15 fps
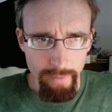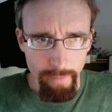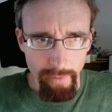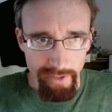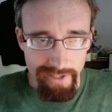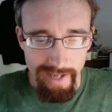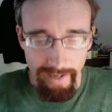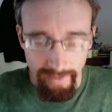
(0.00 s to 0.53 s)
remember
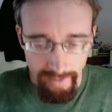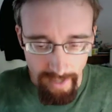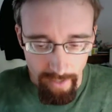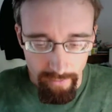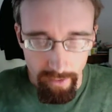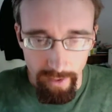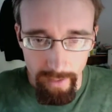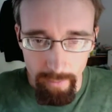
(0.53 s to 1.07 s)
exactly
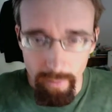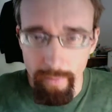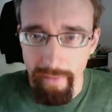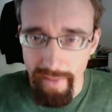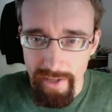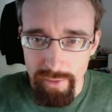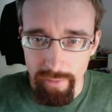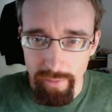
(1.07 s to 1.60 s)
how they're labeled, but
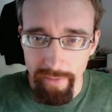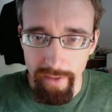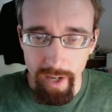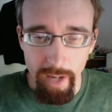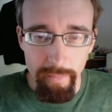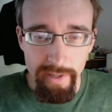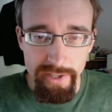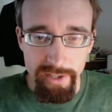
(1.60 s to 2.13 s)
that's what they are
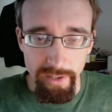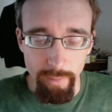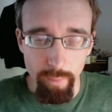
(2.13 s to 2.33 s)
basically.